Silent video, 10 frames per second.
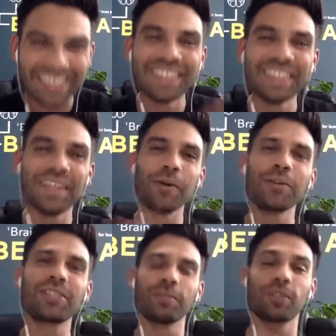
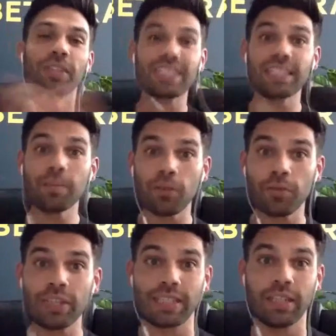Awesome. So that's the number one
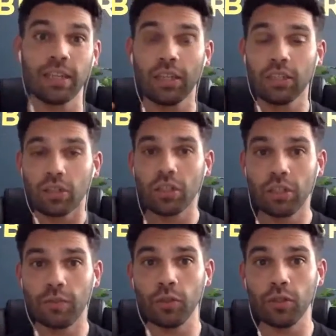reason. If
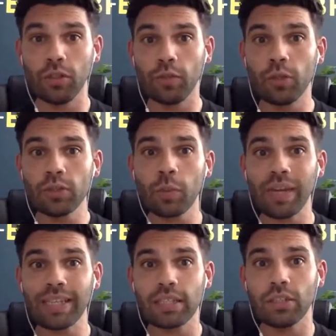you lose the
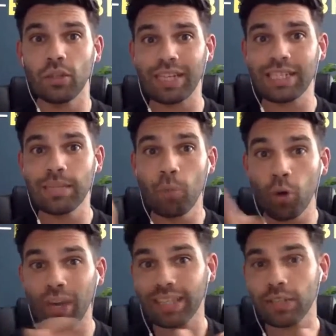weight, you're actually more
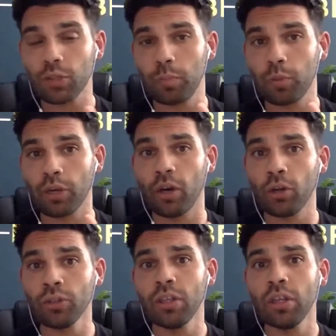likely to put it
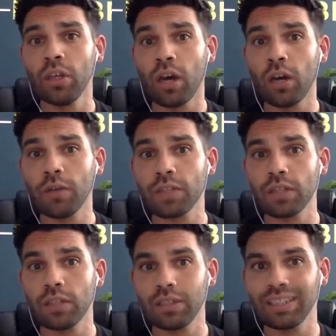on after
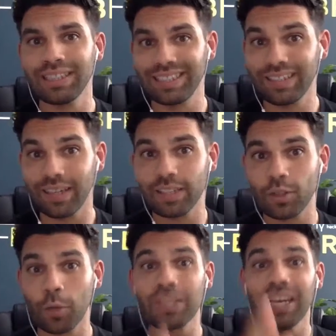the diet
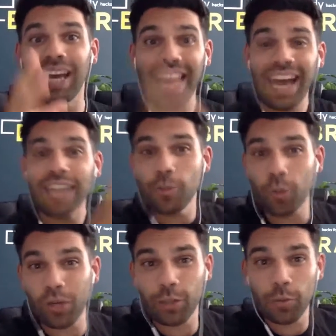stops, and you're more
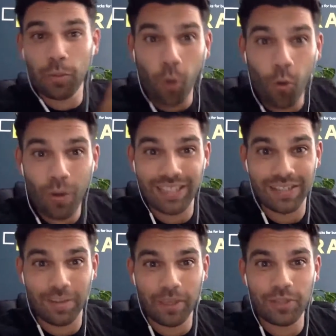likely to put more weight
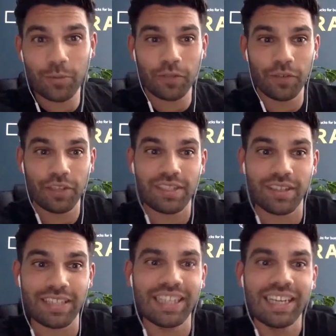compared to what you first started.